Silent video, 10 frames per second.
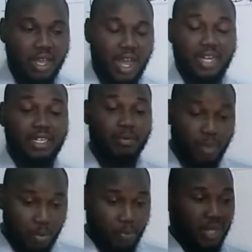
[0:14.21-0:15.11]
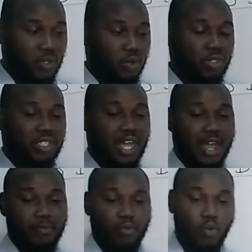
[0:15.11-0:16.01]
And in a more practical
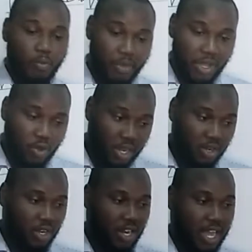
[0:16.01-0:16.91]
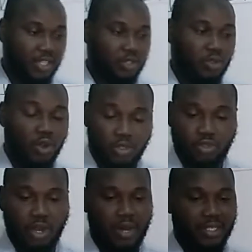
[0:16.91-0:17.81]
time, we'll be going online
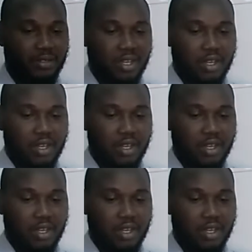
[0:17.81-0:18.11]
onto our